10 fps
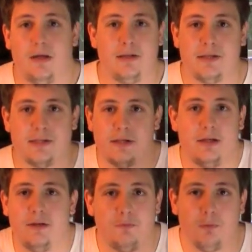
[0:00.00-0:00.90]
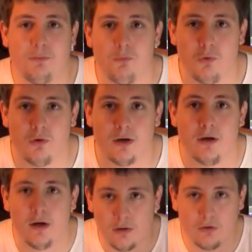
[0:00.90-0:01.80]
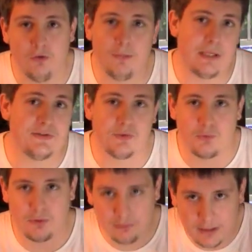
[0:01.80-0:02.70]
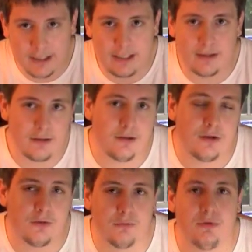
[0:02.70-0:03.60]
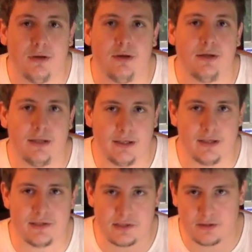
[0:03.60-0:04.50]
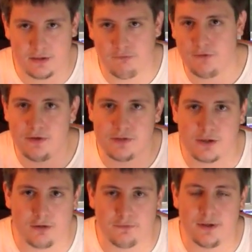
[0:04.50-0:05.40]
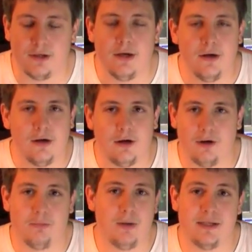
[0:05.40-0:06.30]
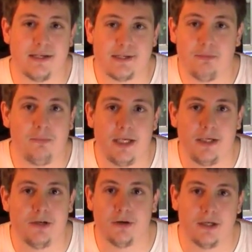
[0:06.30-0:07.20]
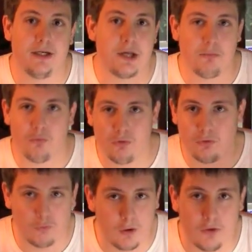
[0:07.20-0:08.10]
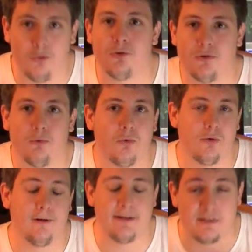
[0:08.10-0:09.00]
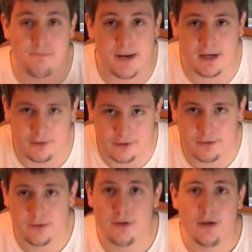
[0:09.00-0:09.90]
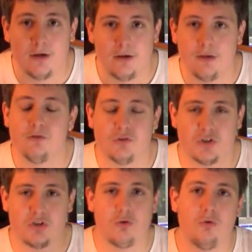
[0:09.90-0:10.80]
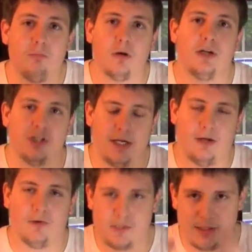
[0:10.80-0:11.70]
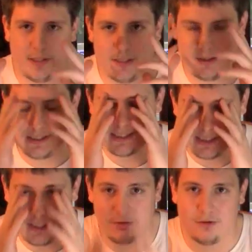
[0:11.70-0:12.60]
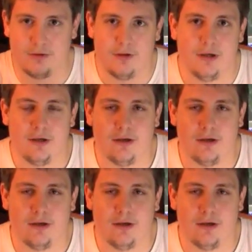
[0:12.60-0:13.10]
that doesn't, even with more lumens or light, you know, that gets confused often. It doesn't mean you're going to get more growth or it's better. There's so much else to consider.